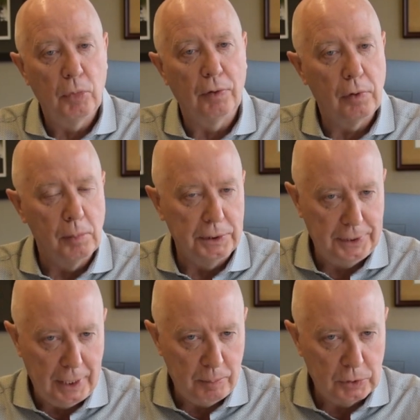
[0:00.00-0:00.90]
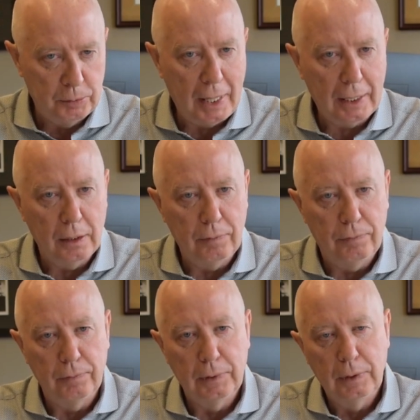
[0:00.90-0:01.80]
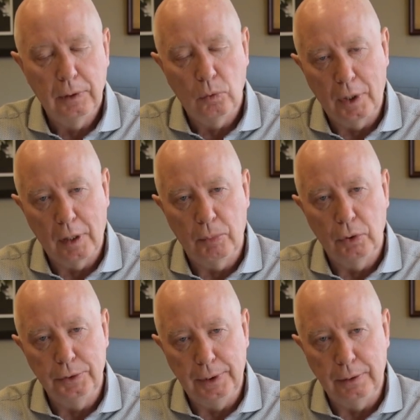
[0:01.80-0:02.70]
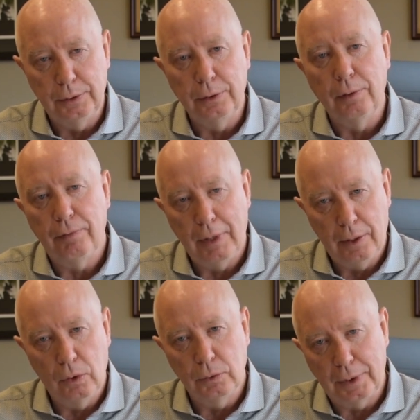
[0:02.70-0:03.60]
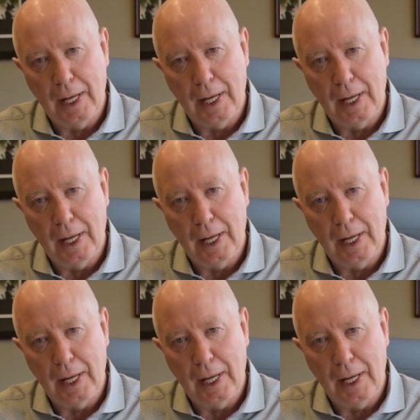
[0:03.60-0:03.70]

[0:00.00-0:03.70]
But from a city perspective, we are pushing to defer those